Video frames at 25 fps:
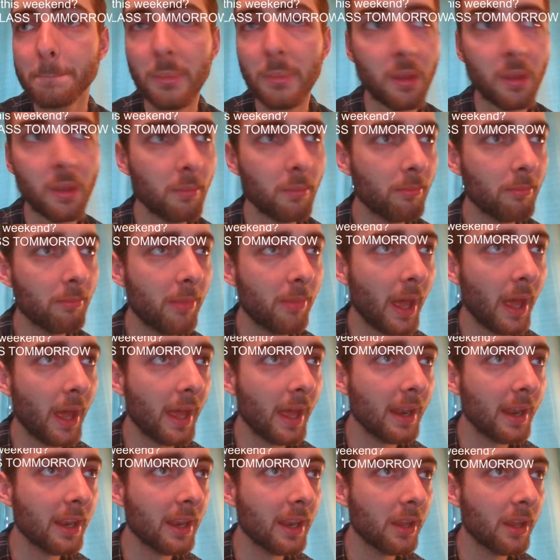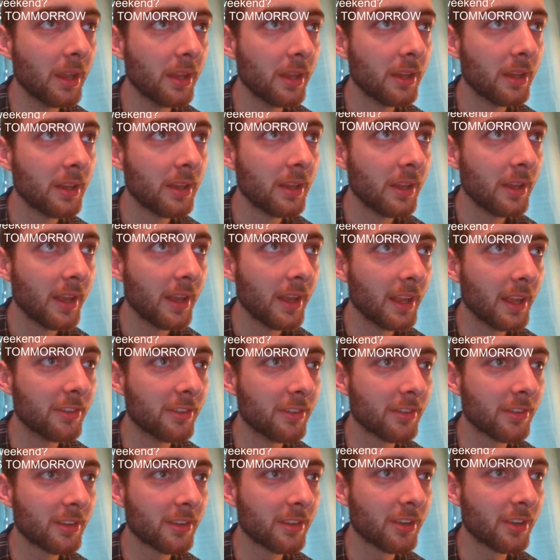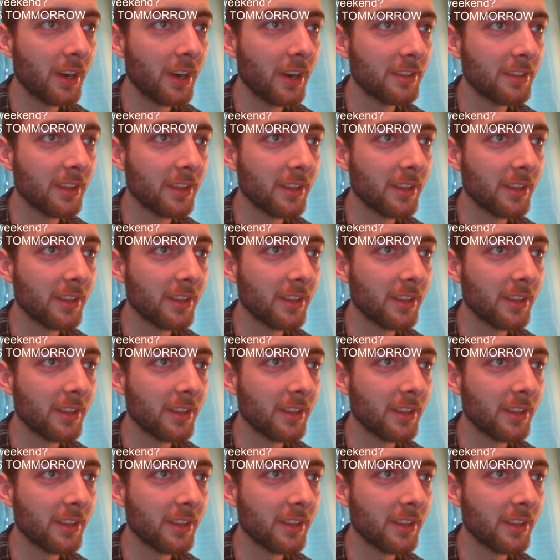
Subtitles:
Ben. It's crazy